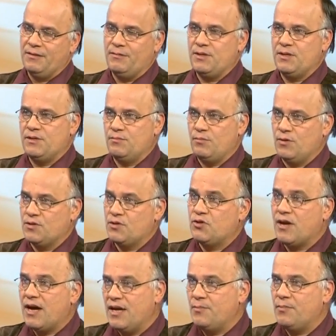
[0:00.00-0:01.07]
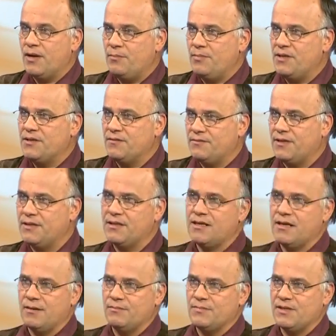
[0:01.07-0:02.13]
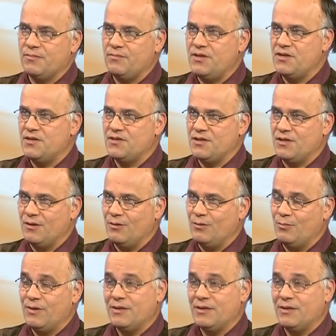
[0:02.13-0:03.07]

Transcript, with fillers: was, was tried by Peter van de Kamp some years ago,